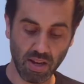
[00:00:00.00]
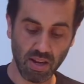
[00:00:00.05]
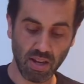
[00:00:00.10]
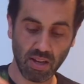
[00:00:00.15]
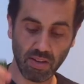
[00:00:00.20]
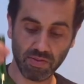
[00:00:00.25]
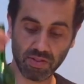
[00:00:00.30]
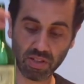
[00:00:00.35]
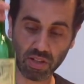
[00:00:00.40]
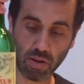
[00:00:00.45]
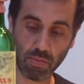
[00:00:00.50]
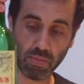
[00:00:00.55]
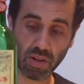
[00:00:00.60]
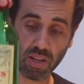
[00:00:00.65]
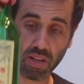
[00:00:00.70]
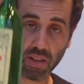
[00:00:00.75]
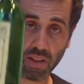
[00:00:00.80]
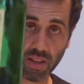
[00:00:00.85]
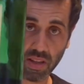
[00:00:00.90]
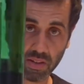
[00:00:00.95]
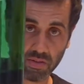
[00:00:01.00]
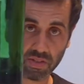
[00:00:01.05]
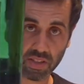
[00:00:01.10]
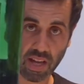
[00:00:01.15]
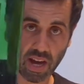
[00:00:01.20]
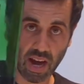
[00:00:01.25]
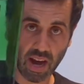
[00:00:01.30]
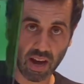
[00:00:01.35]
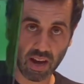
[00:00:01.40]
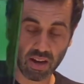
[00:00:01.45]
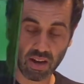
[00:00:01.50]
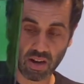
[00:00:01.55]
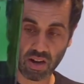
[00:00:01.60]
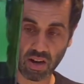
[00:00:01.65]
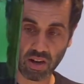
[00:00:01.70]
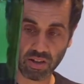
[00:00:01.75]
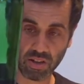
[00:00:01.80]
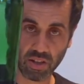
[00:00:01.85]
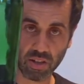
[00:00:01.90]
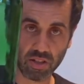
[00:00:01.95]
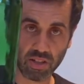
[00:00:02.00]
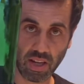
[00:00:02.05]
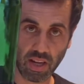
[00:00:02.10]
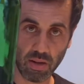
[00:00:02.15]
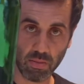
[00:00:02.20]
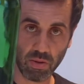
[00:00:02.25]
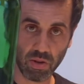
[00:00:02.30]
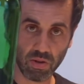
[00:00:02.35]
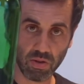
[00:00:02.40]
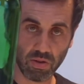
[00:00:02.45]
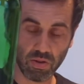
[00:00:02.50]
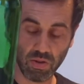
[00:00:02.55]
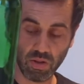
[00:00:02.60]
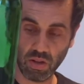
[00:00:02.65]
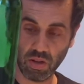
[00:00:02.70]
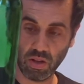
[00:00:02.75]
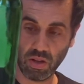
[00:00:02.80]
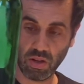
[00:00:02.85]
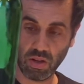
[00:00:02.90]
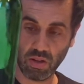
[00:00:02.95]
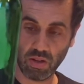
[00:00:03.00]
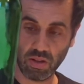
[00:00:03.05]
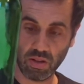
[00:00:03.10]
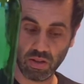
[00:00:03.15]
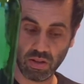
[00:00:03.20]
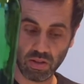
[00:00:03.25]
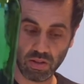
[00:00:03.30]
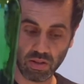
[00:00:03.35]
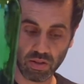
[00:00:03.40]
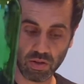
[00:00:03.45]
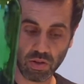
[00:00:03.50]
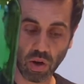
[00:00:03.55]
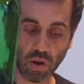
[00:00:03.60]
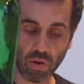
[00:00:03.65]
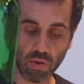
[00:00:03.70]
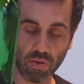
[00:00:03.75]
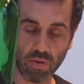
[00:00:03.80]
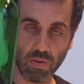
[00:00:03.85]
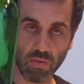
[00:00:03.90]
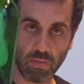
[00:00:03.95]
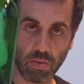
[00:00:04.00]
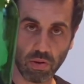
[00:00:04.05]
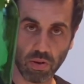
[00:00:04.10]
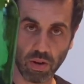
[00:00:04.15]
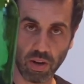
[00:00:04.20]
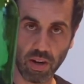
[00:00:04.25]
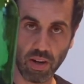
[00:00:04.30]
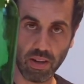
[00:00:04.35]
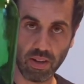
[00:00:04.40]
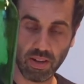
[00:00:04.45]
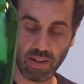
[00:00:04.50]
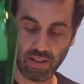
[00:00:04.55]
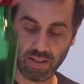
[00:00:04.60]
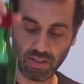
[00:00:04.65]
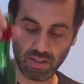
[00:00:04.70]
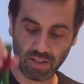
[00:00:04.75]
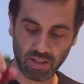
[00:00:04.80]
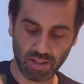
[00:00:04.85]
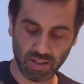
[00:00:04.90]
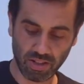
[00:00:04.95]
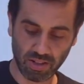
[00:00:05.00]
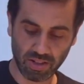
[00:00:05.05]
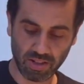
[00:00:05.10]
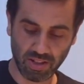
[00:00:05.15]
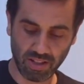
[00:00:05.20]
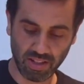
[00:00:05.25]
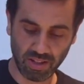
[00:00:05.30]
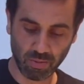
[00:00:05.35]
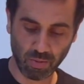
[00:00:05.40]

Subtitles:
If somebody leaves that on your table, don't pour it into your clean